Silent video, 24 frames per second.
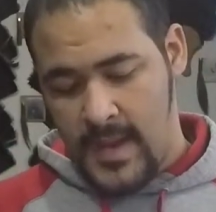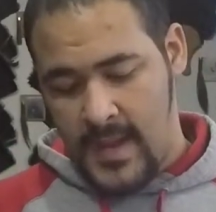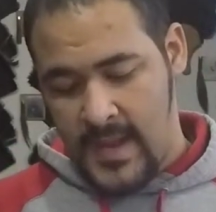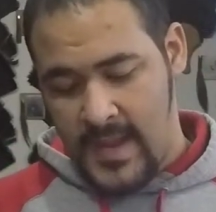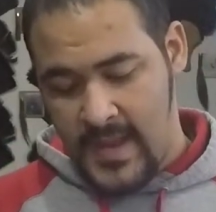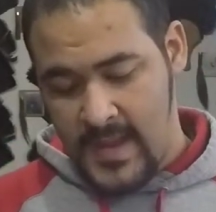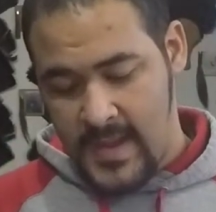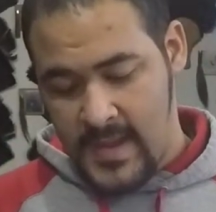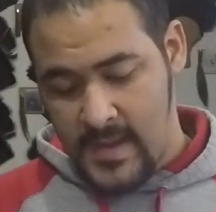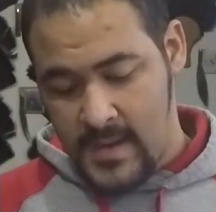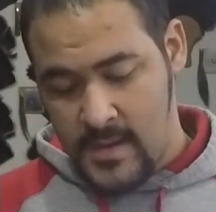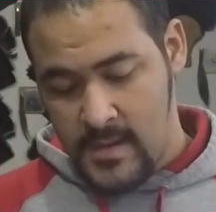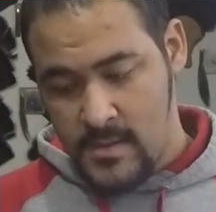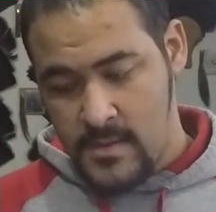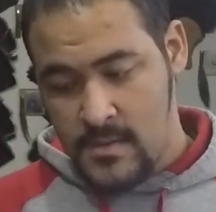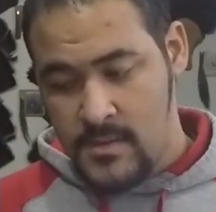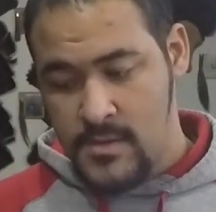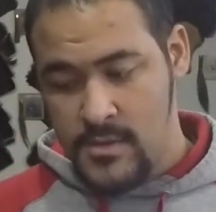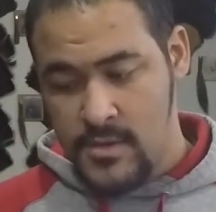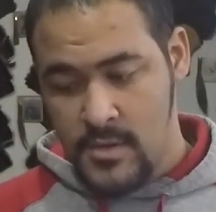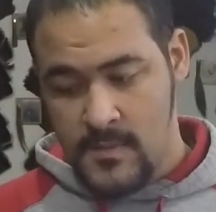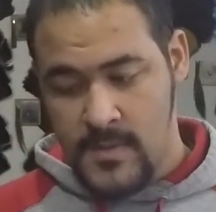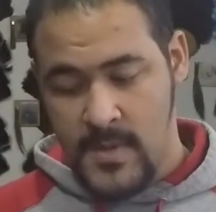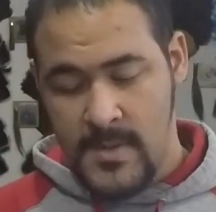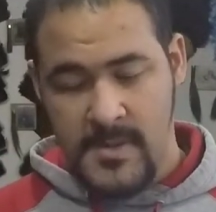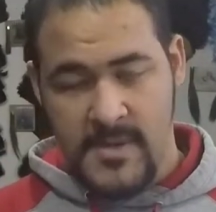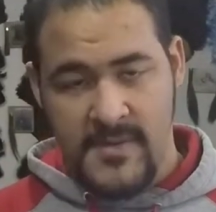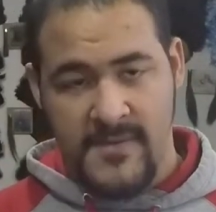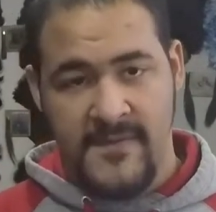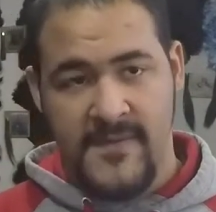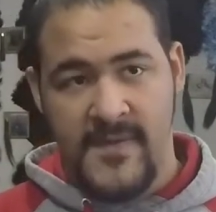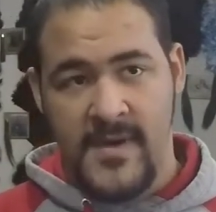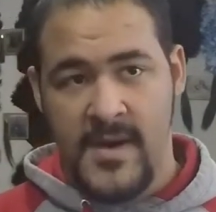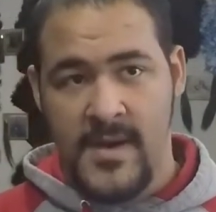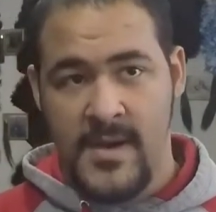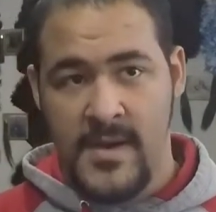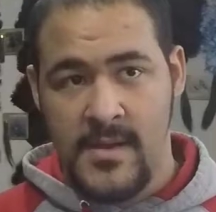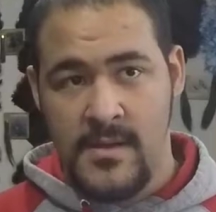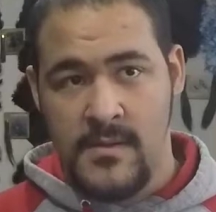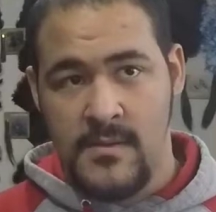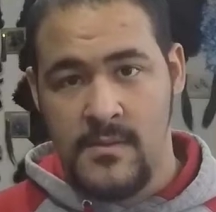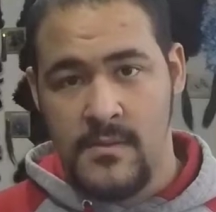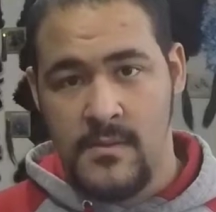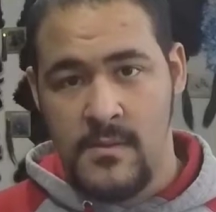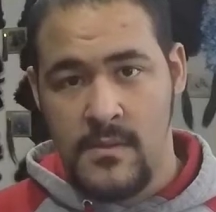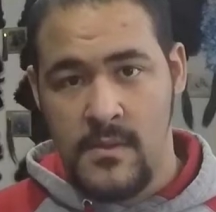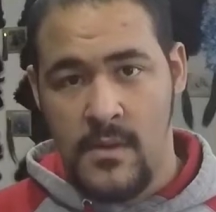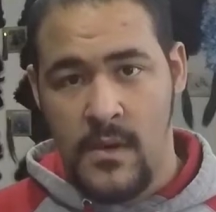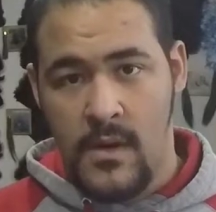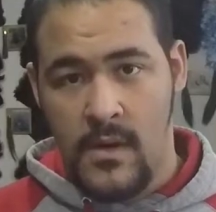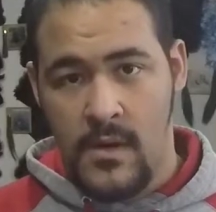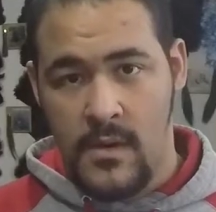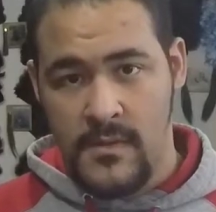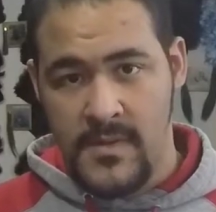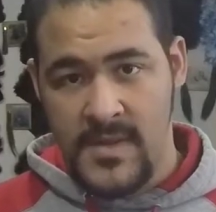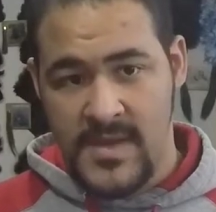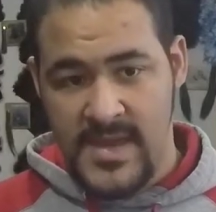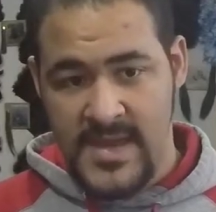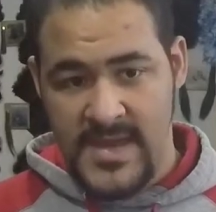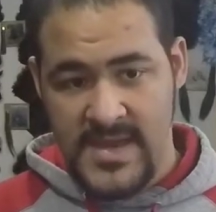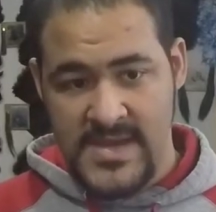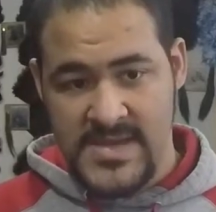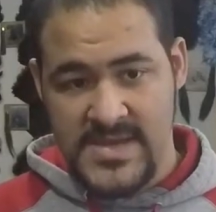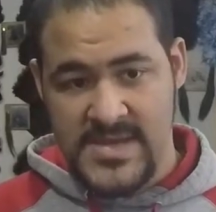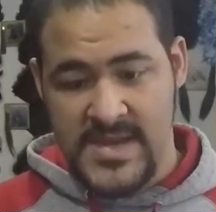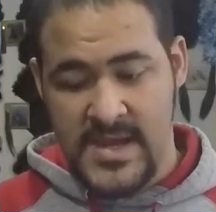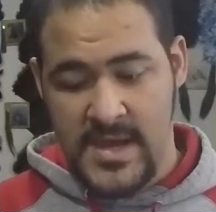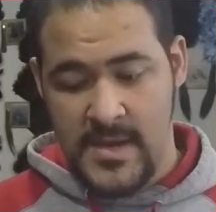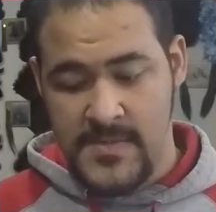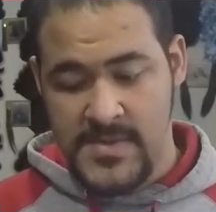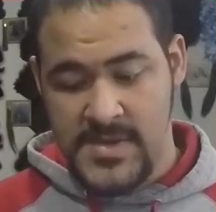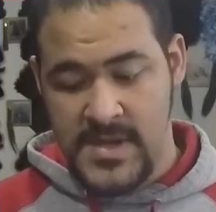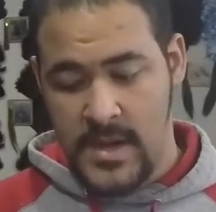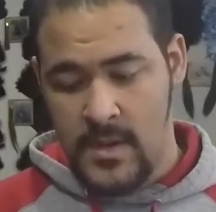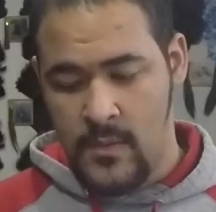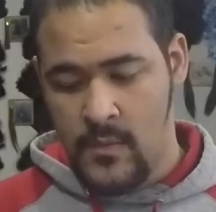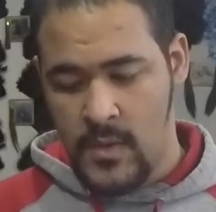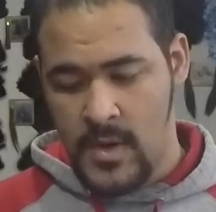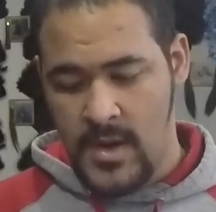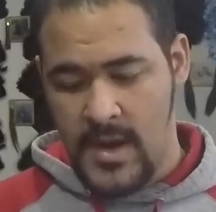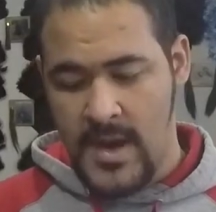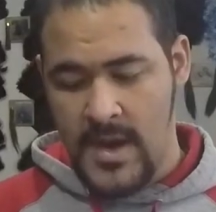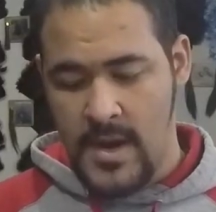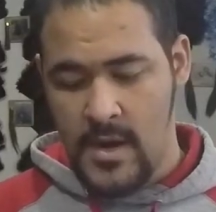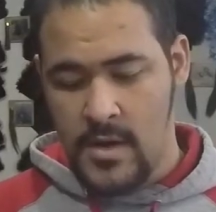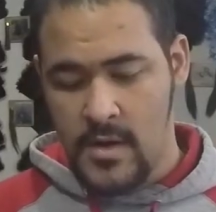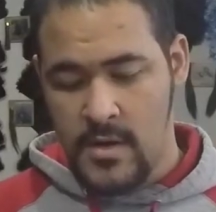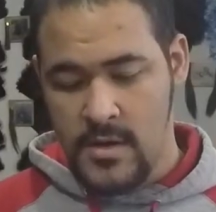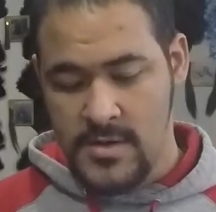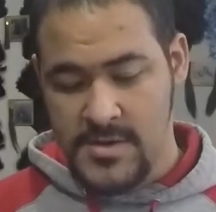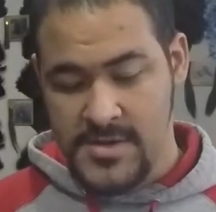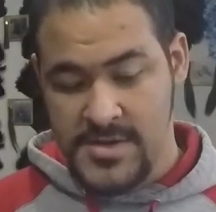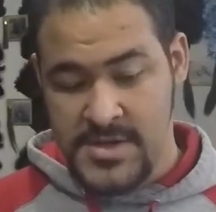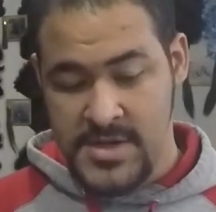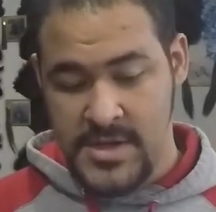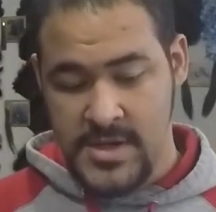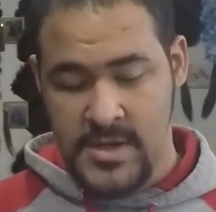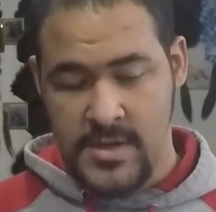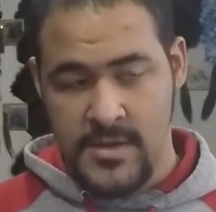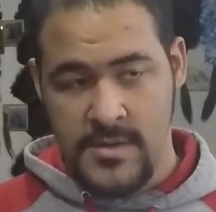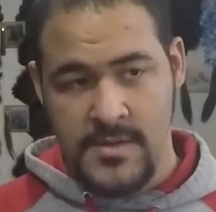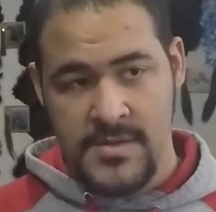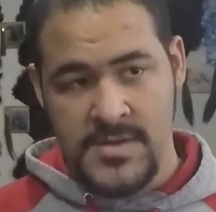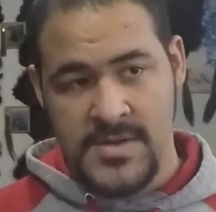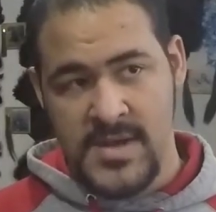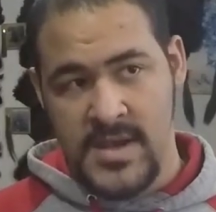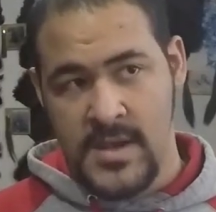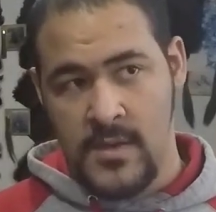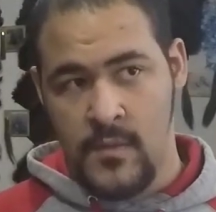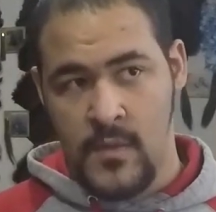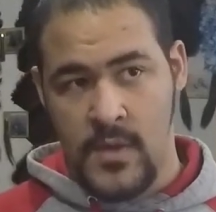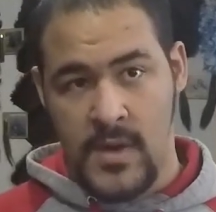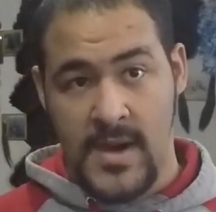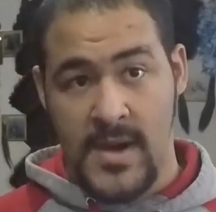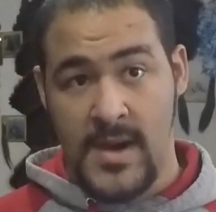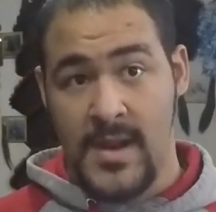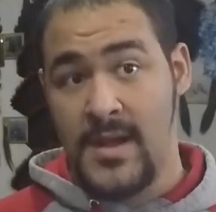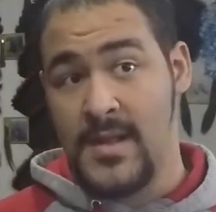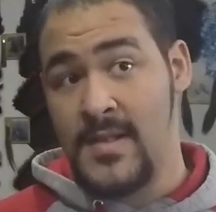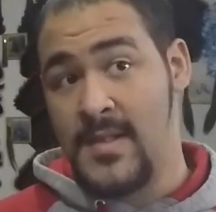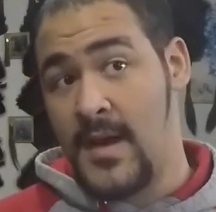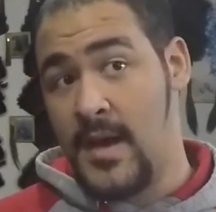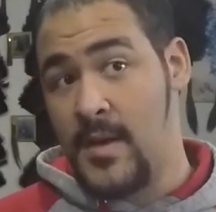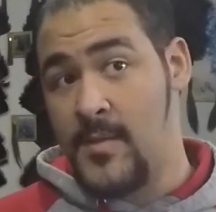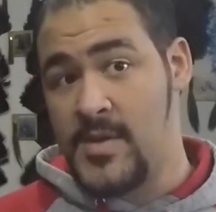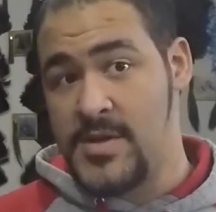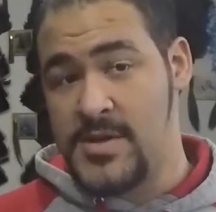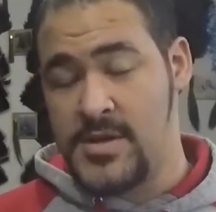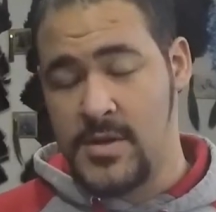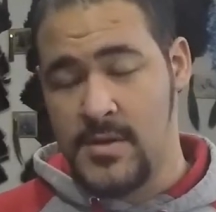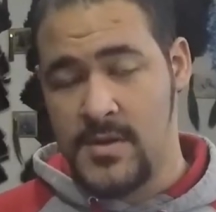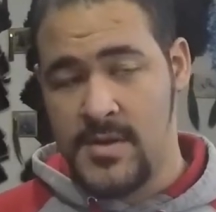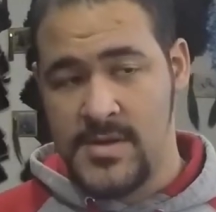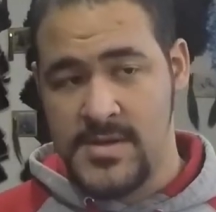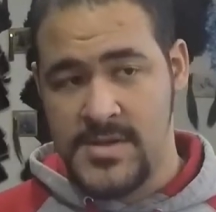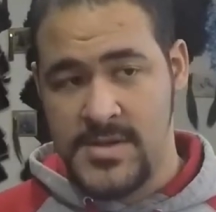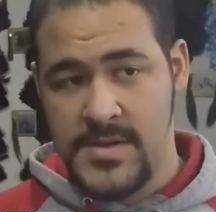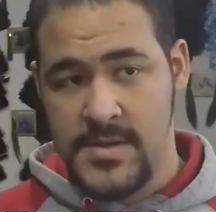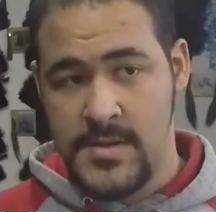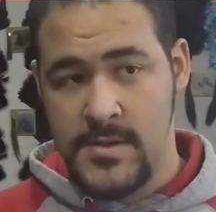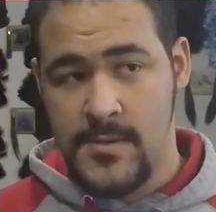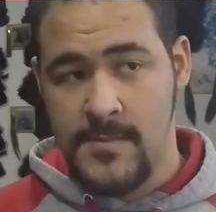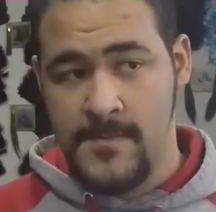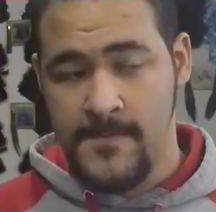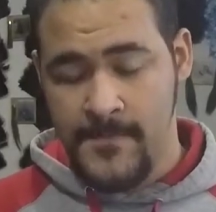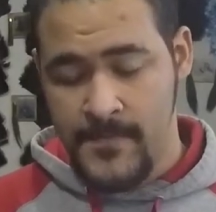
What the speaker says: And you'll be able to find all the key steps and what kind of calls to use in what kind of climate you're in too.